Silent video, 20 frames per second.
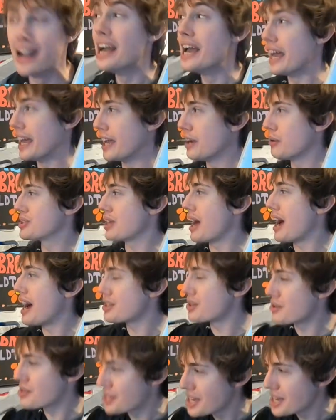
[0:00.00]
It was
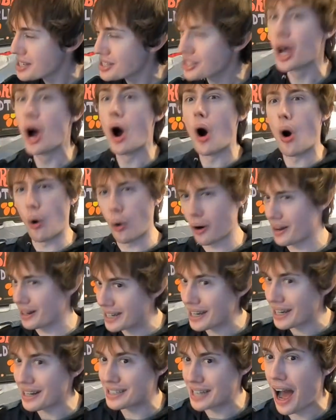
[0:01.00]
either this or a
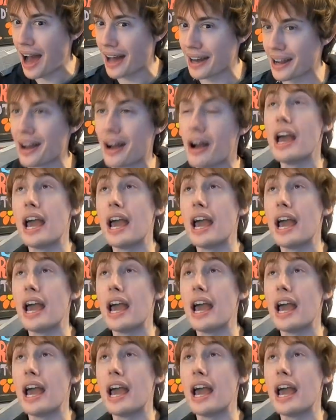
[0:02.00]
katana.